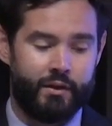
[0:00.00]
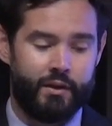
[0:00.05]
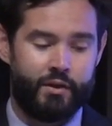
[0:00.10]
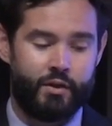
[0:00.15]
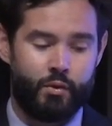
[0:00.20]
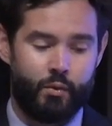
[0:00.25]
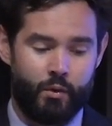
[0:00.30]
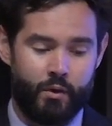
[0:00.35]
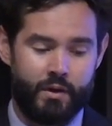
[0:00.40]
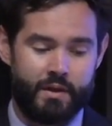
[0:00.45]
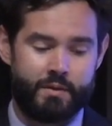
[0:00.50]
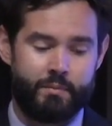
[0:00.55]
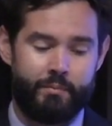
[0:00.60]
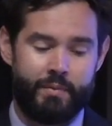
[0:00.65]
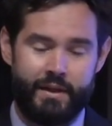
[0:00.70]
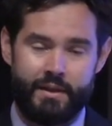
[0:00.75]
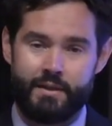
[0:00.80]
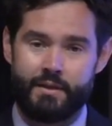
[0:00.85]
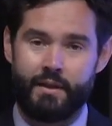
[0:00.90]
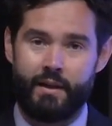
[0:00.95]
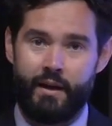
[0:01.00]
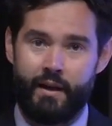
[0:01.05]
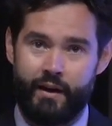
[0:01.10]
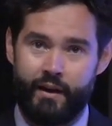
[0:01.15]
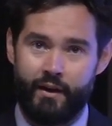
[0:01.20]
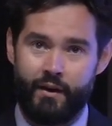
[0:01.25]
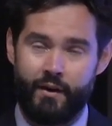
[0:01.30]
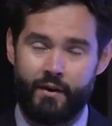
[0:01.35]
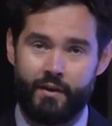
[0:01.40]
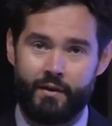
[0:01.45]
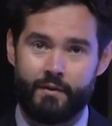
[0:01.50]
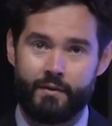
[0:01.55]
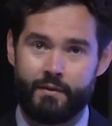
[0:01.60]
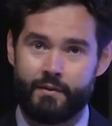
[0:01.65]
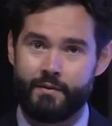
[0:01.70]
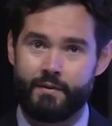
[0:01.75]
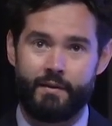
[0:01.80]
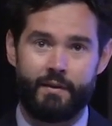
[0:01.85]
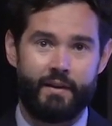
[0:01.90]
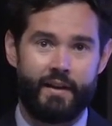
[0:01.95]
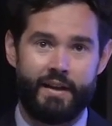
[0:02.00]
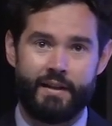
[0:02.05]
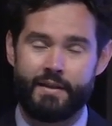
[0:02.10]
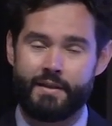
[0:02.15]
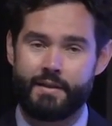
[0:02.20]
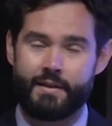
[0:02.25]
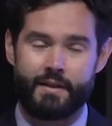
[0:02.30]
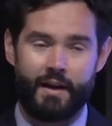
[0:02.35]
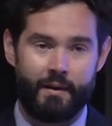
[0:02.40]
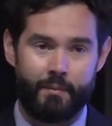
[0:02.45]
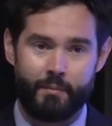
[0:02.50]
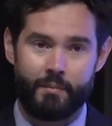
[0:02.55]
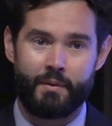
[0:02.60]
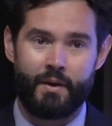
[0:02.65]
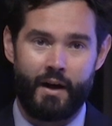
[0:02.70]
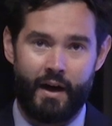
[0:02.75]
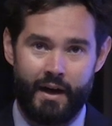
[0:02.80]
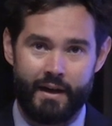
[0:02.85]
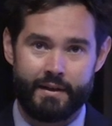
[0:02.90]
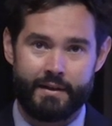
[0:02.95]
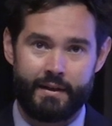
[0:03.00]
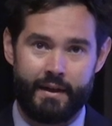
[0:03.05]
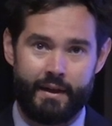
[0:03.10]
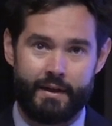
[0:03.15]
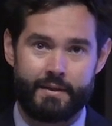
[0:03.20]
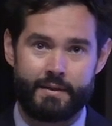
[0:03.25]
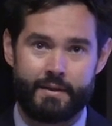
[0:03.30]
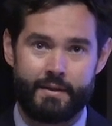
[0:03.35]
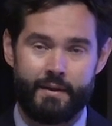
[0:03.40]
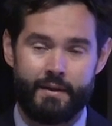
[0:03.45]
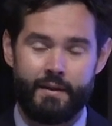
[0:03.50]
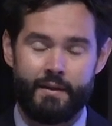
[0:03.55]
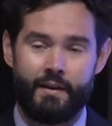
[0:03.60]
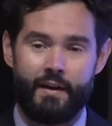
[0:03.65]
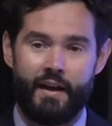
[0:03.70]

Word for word: The Tortoise Beats the Hare in some context.